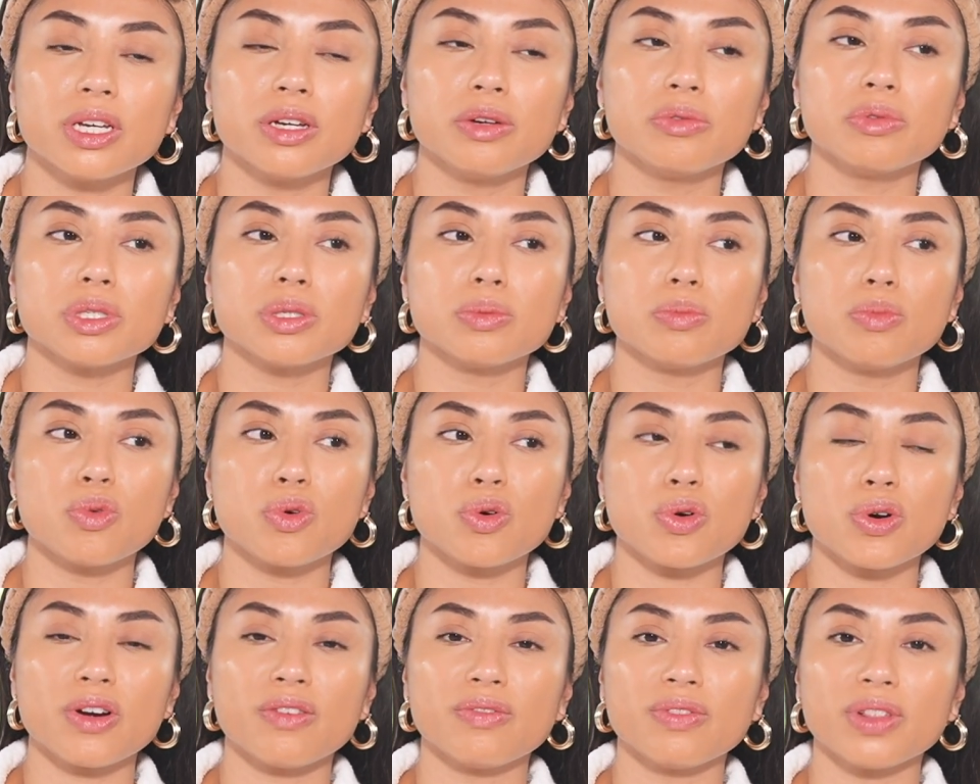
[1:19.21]
It was
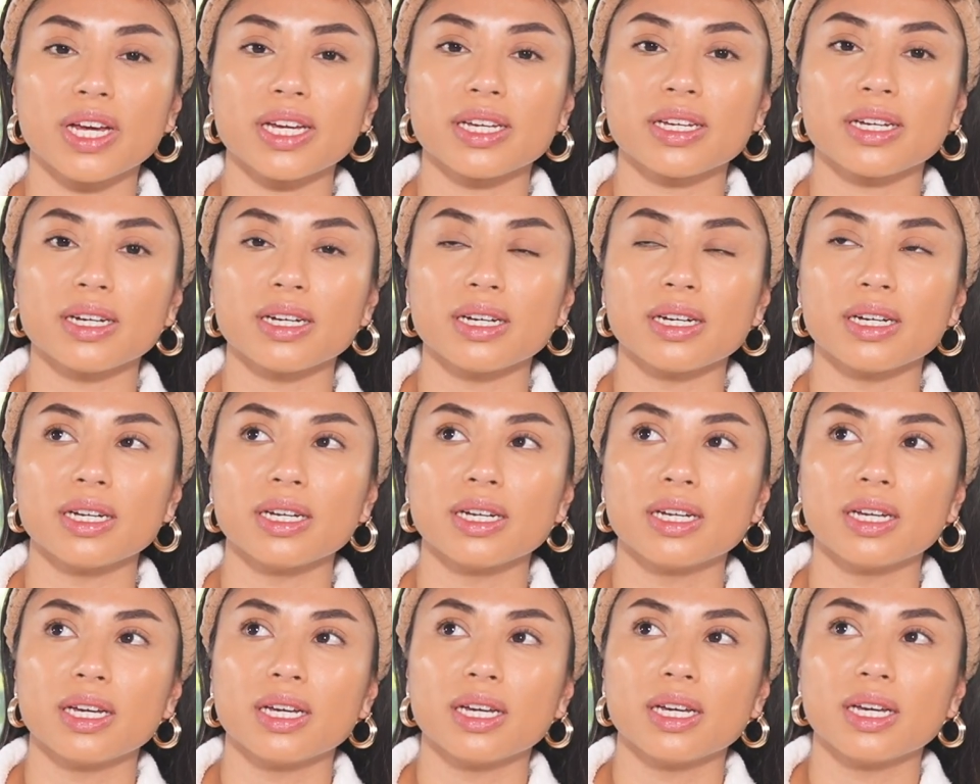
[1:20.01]
more of like
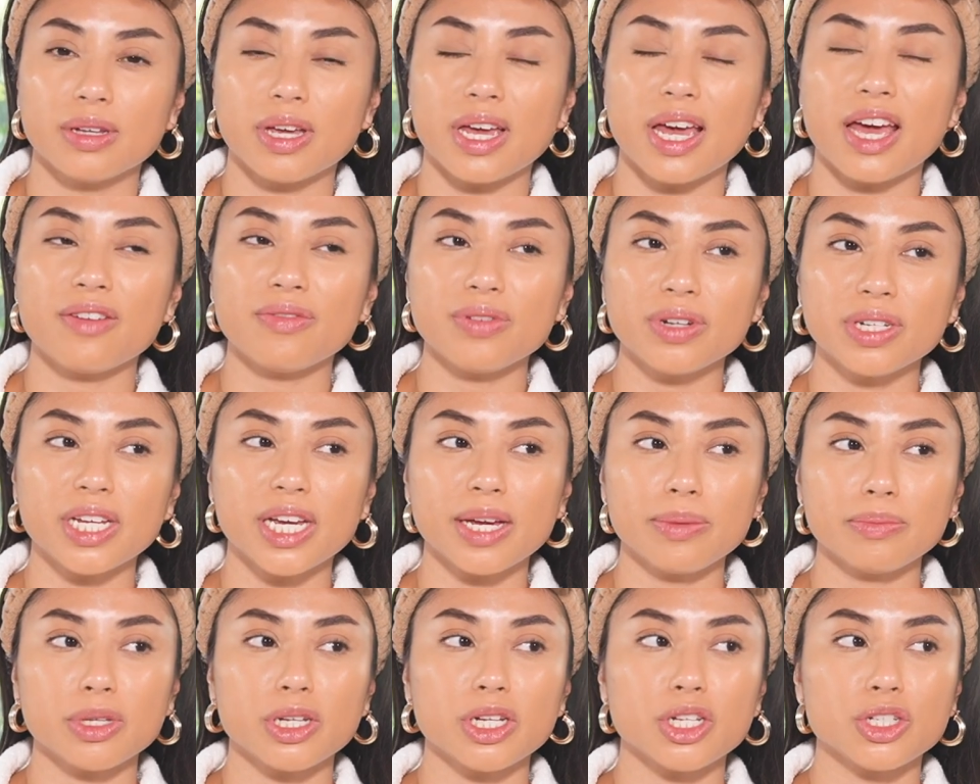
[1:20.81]
a, every
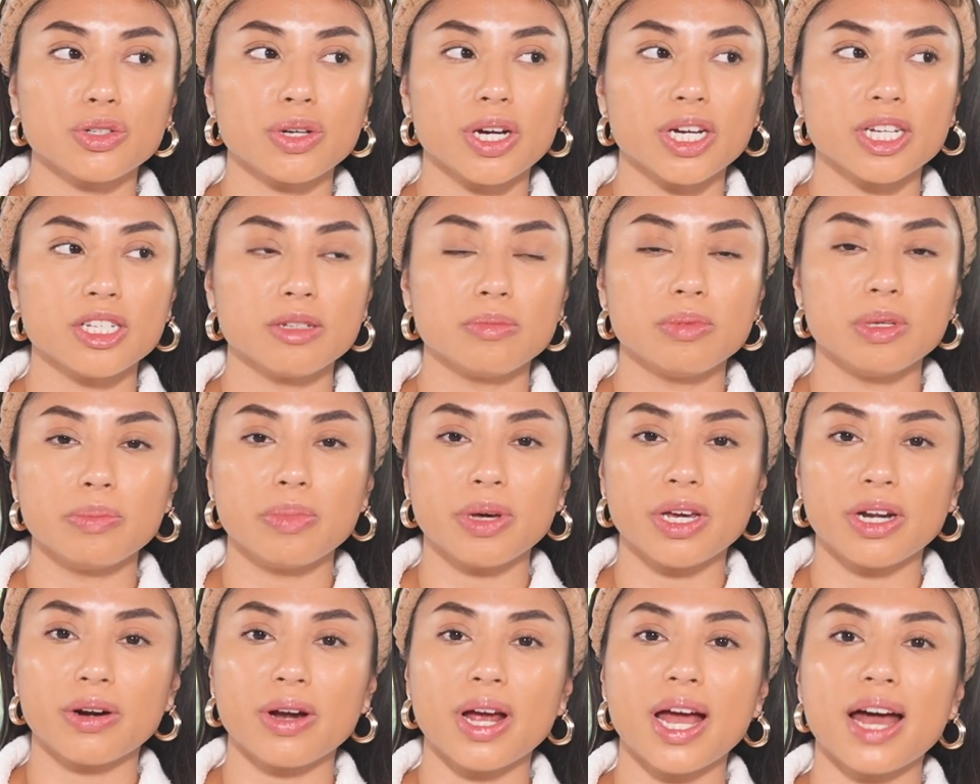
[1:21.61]
day I'm gonna try to be
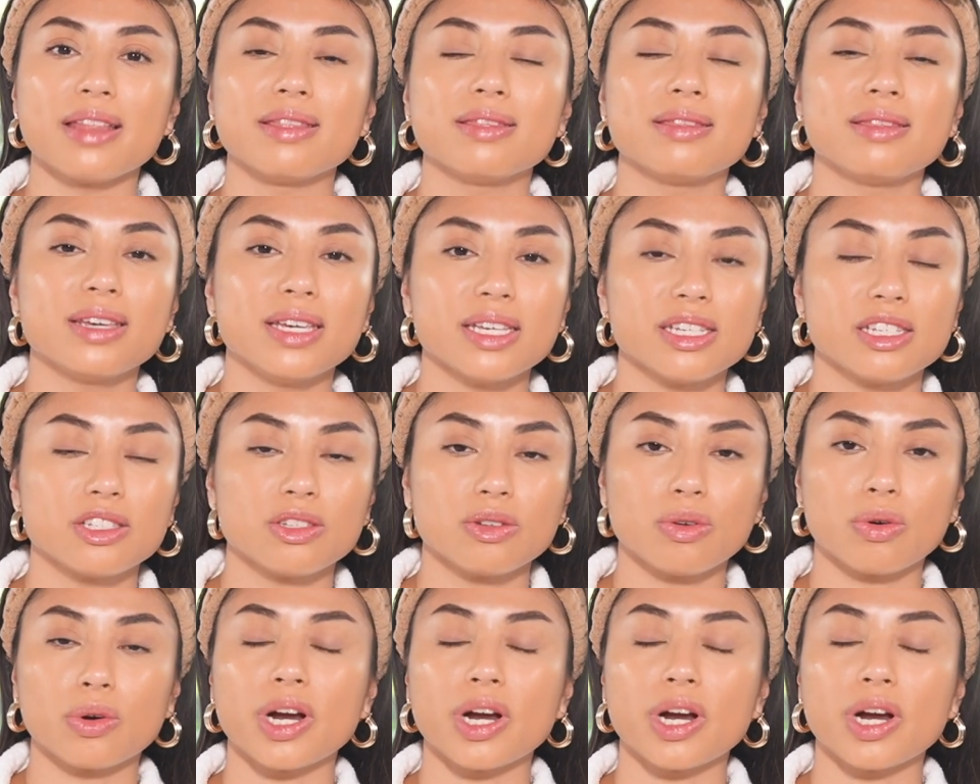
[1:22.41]
better at this,